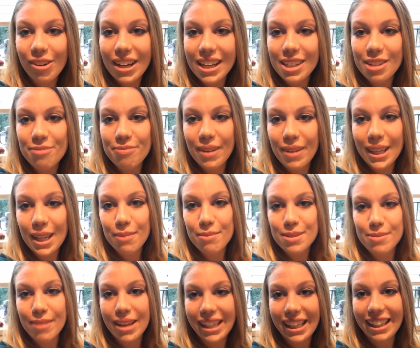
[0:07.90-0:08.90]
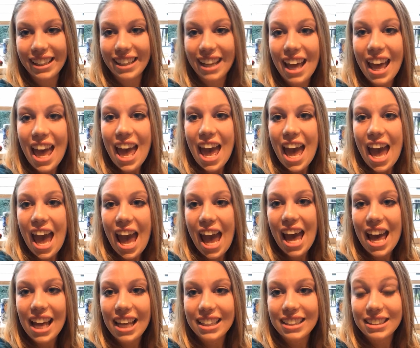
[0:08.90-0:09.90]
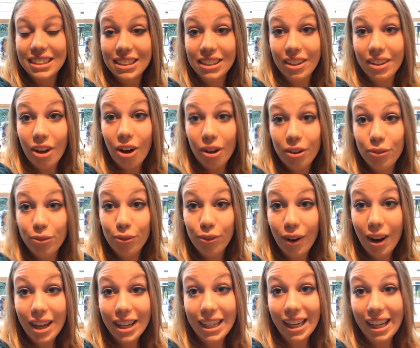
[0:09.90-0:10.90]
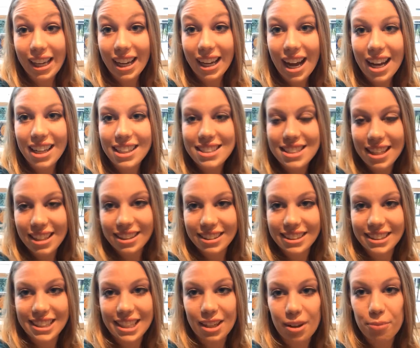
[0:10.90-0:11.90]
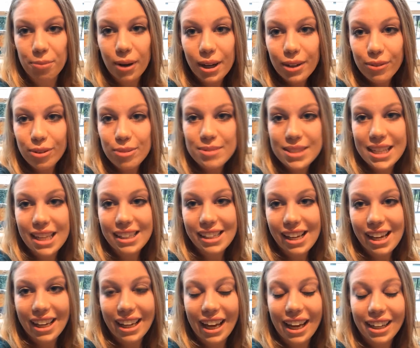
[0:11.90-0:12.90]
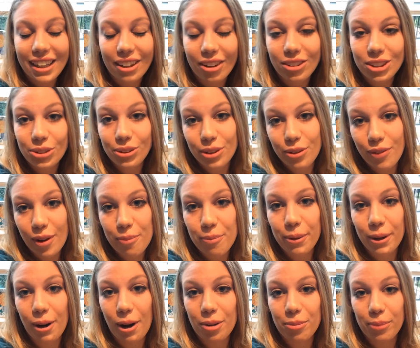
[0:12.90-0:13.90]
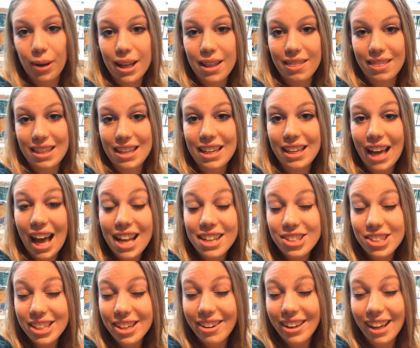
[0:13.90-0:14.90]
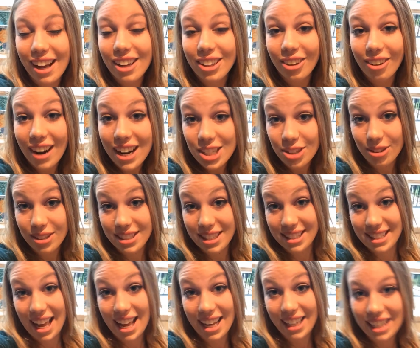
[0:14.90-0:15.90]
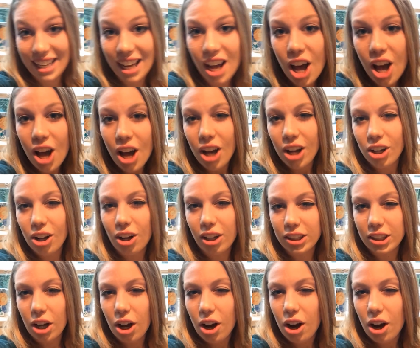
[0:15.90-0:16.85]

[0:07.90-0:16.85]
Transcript: everyone, my name is Megan, and on Friday I decided to take a break from studying and go to an event put on by the Engineering Undergraduate Society called